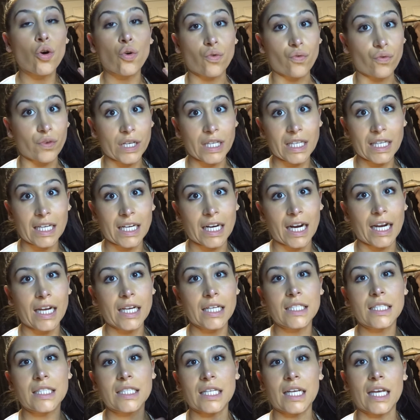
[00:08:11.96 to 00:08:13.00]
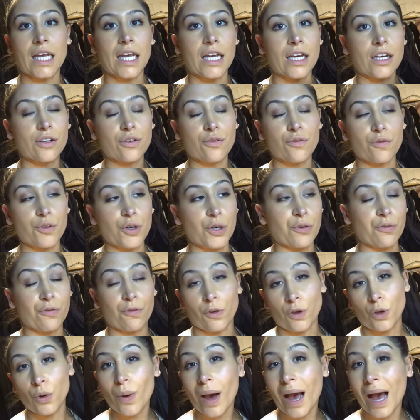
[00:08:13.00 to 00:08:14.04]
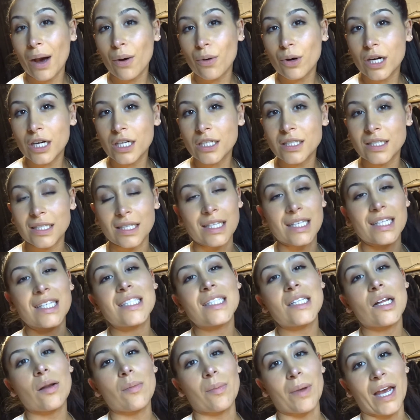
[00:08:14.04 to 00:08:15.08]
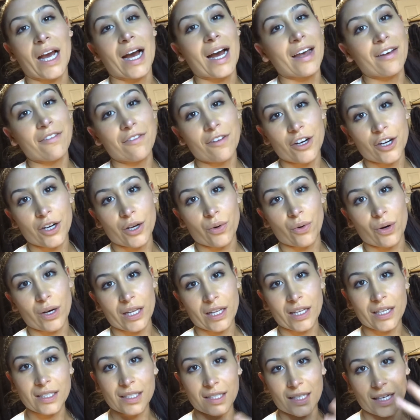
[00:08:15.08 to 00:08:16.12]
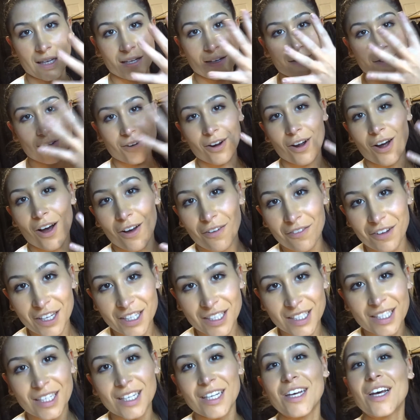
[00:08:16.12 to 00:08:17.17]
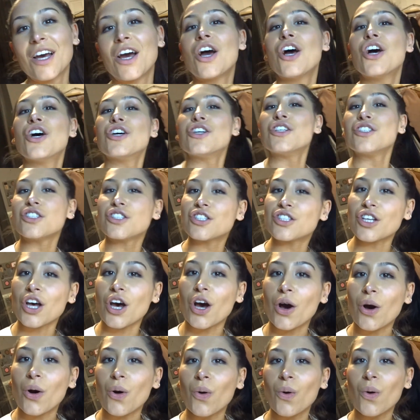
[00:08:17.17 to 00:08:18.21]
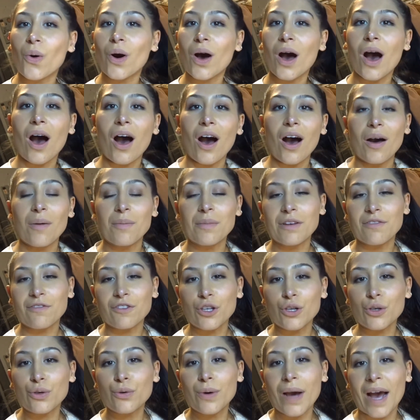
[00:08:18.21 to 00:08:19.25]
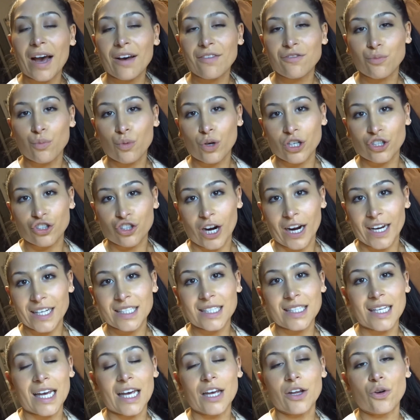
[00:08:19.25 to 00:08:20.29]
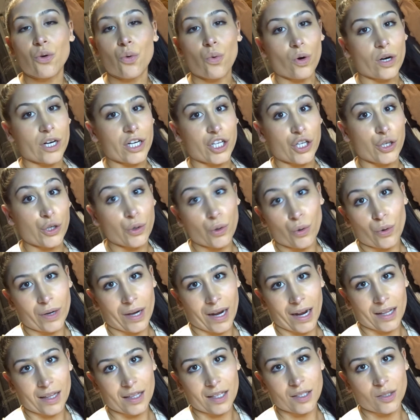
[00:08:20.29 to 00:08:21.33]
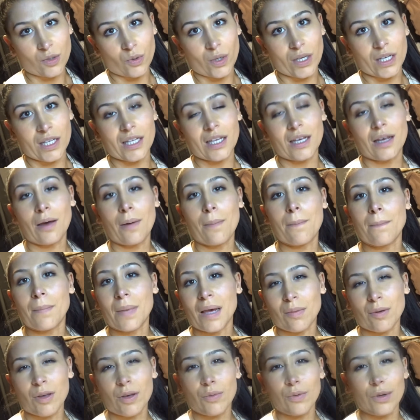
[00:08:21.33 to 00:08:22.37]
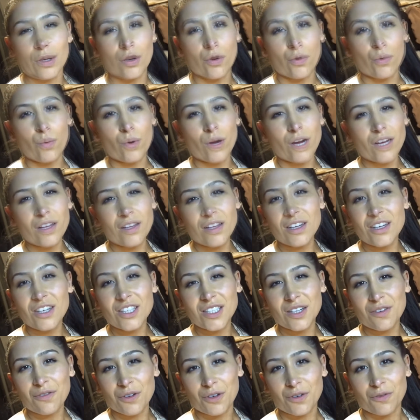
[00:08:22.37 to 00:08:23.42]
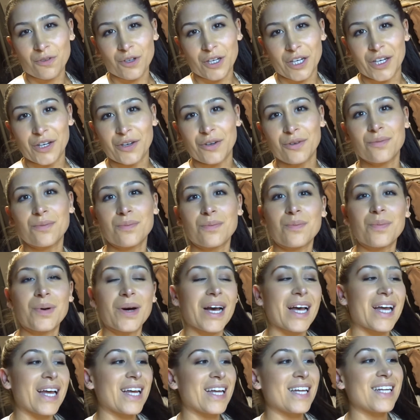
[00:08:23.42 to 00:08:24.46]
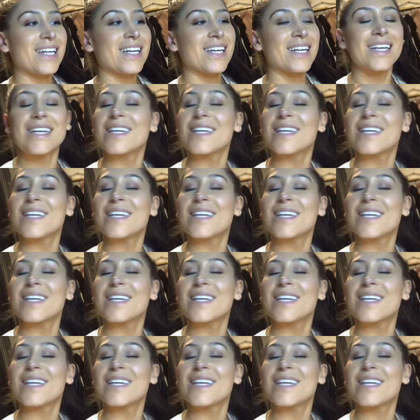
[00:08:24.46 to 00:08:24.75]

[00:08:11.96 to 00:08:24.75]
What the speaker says: really nice like for a few hours, at least on me. I have very oily skin, obviously. So if you have more dry skin or you don't get this oily, maybe it would work a little different for you. But